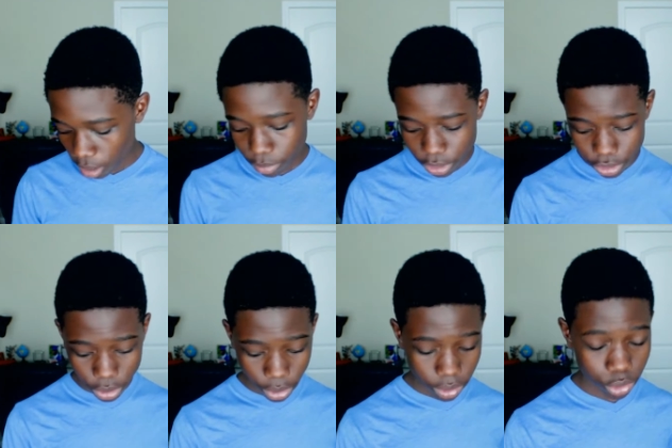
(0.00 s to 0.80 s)
This
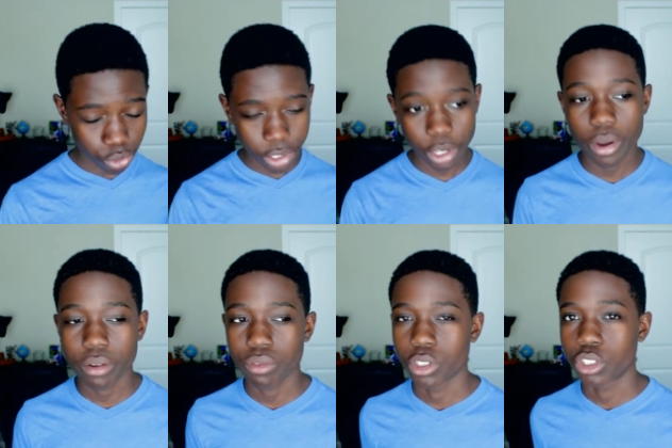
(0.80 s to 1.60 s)
yo-yo is really
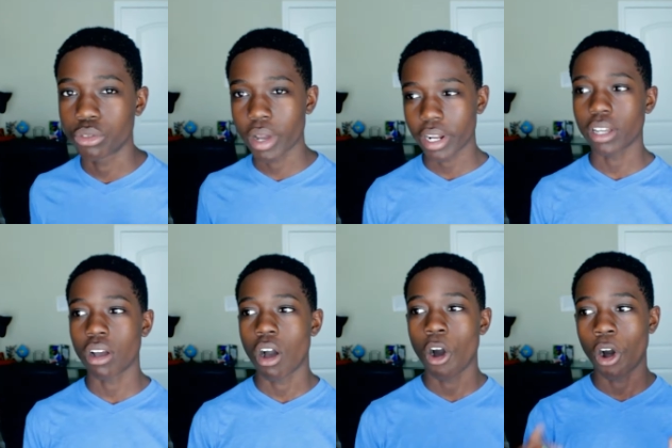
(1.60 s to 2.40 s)
great for shredding
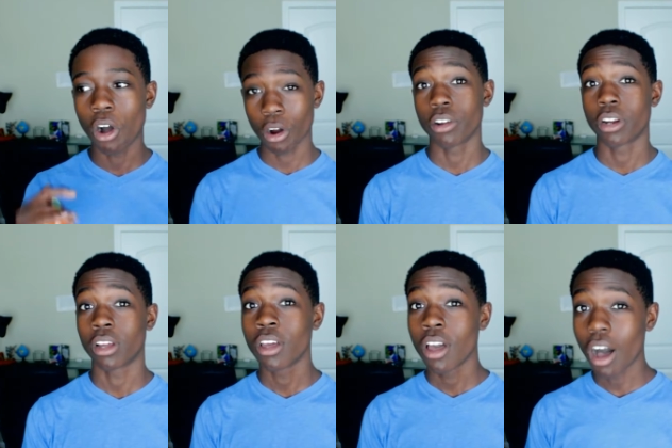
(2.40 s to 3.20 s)
hard
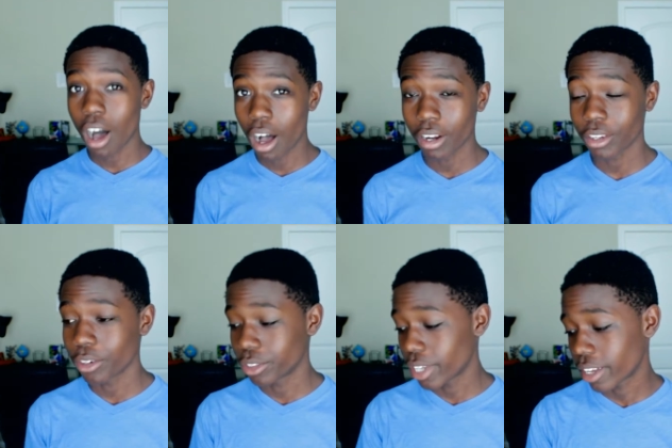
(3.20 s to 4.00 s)
on
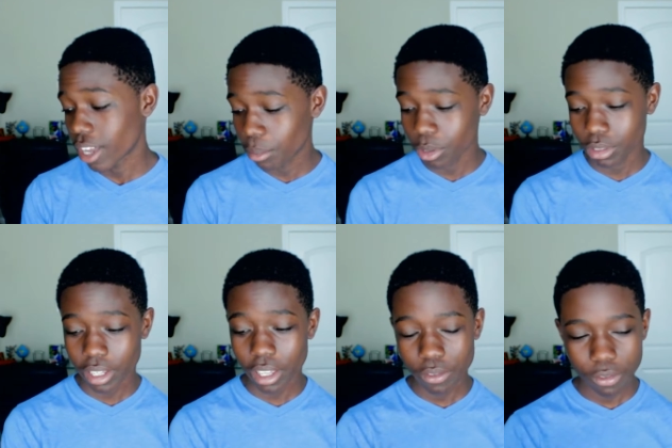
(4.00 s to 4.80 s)
your tech combos.
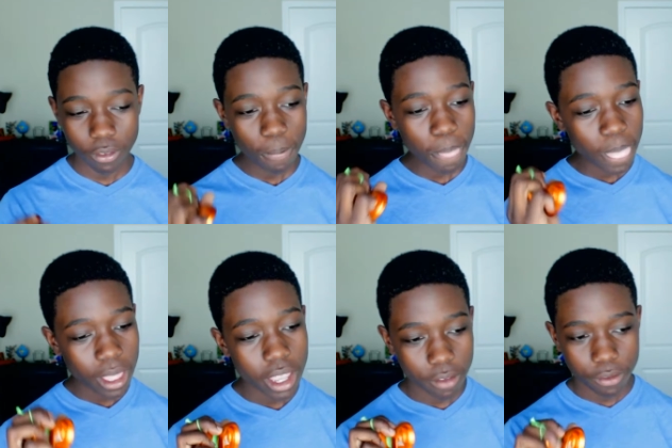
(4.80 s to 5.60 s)
Like
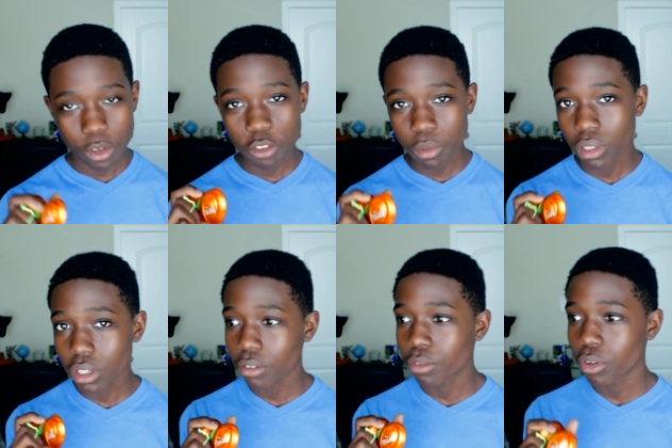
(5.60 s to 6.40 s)
if you've been
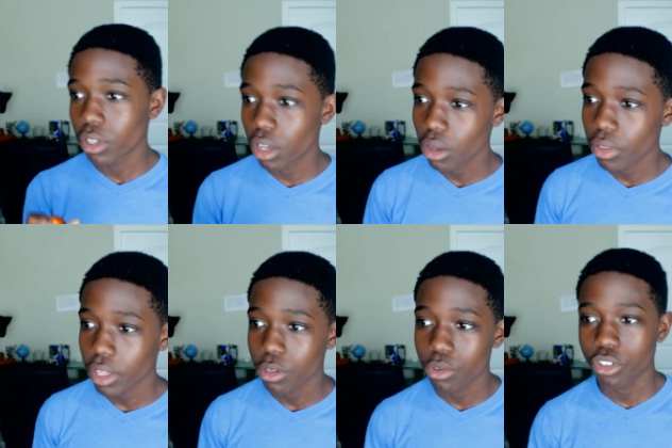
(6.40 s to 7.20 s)
looking for a yo-yo
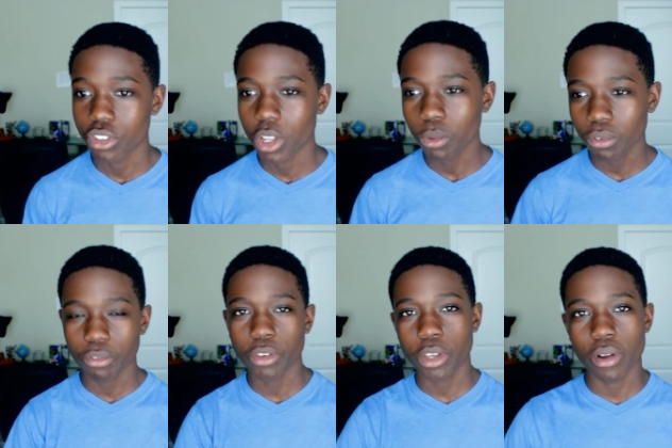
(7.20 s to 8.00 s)
that you just don't
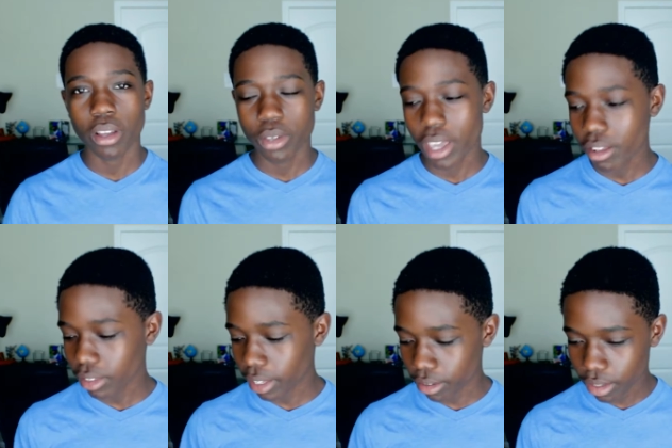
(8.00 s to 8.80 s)
figure out, you
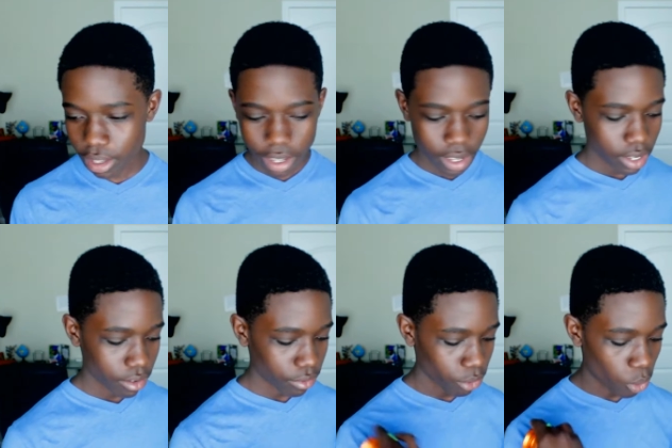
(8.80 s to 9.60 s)
can't like
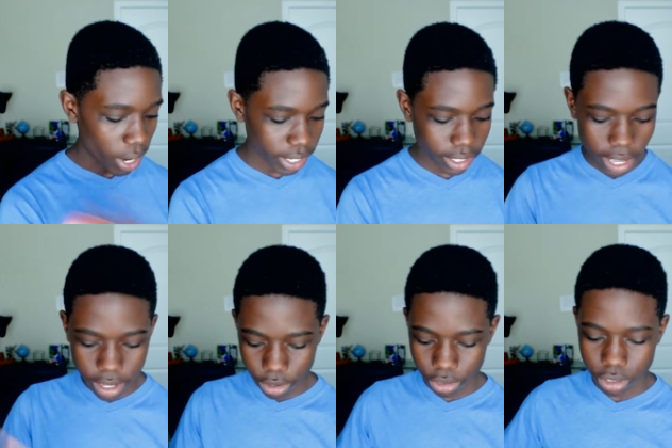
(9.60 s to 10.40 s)
quite
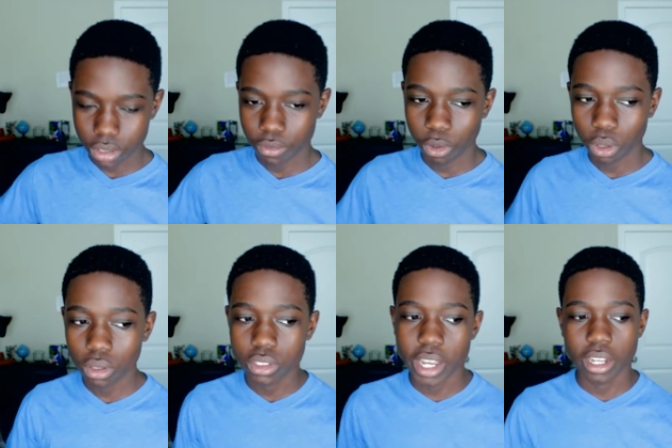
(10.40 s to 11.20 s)
get your
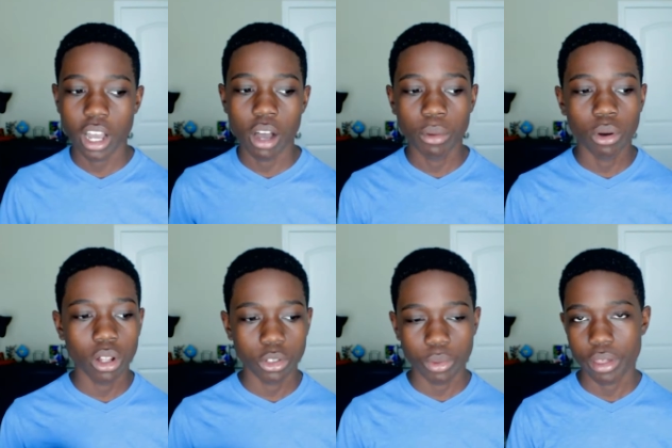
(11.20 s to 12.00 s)
full tech combo
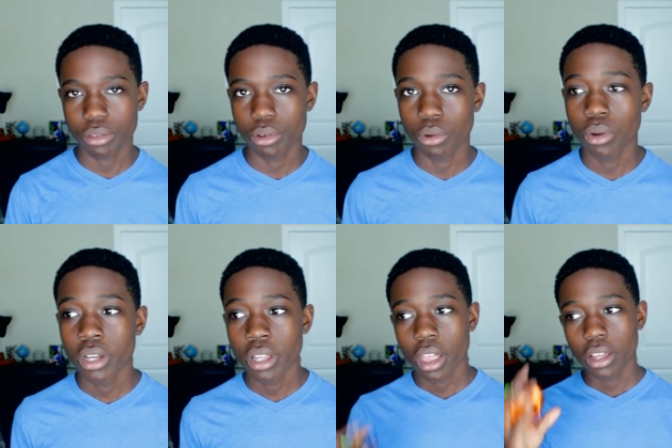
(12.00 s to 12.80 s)
all the way through,
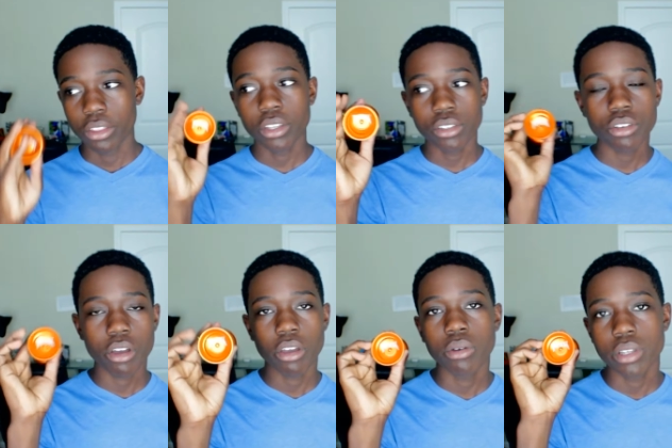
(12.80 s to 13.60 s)
this
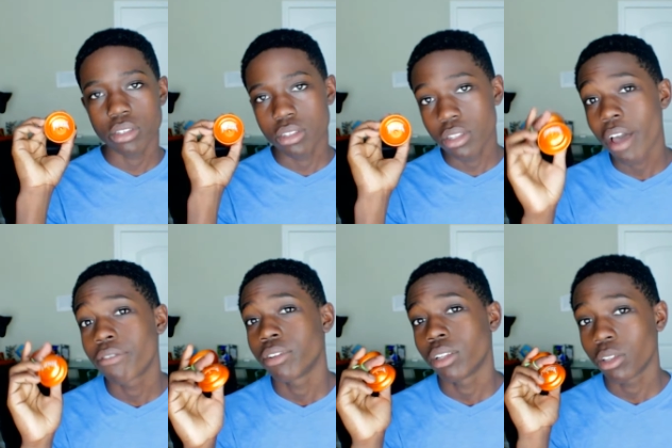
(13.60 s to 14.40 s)
yo-yo is
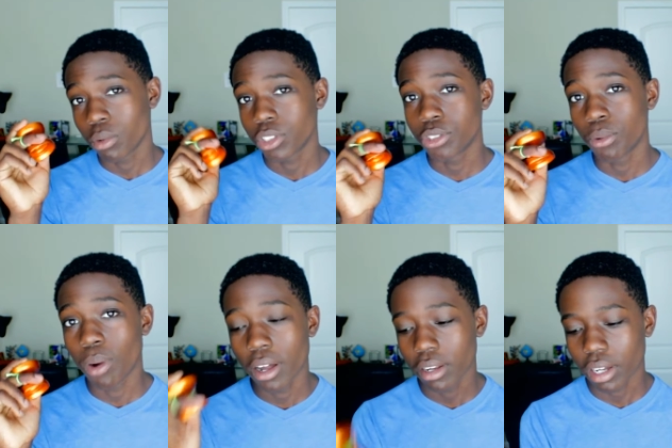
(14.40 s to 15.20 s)
definitely what you
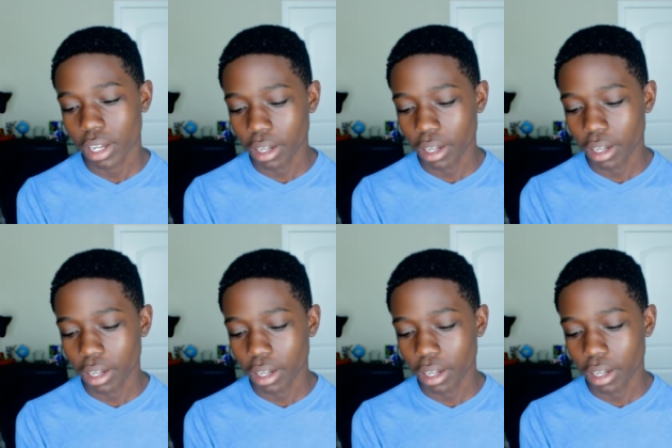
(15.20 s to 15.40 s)
want.